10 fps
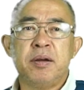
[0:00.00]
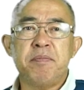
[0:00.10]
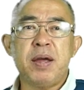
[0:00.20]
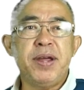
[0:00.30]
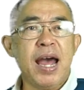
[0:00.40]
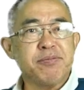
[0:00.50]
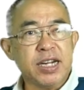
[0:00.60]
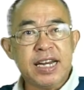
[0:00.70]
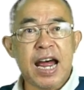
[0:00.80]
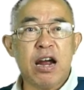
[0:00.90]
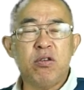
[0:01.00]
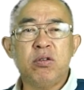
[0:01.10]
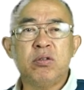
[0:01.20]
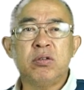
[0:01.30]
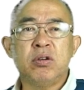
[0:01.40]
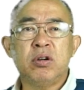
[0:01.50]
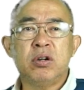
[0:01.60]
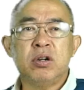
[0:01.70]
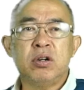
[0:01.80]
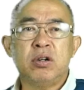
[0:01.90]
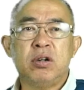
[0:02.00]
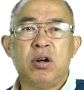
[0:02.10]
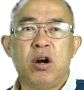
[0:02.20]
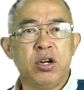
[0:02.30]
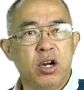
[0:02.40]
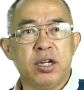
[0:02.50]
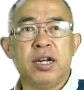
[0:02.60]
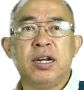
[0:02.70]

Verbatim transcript: maybe upside down or not